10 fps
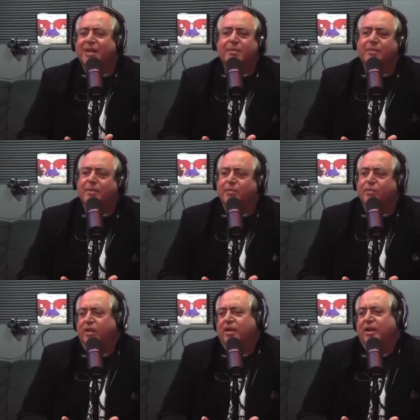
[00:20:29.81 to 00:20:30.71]
But I'm a big
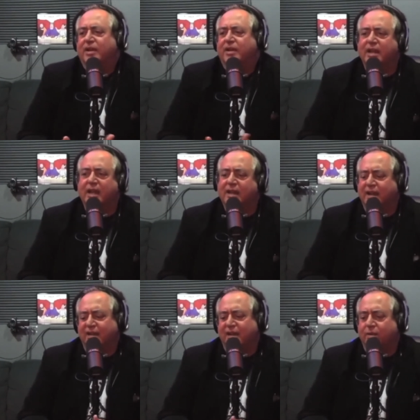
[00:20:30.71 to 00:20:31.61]
boy. I could take it.
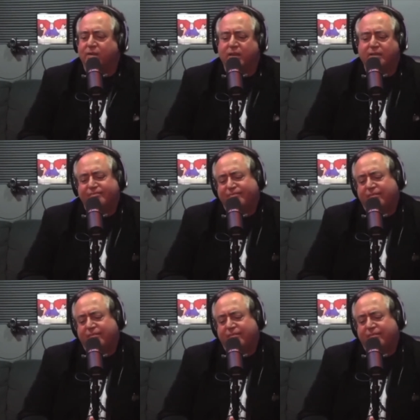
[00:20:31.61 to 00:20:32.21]
I dealt with it.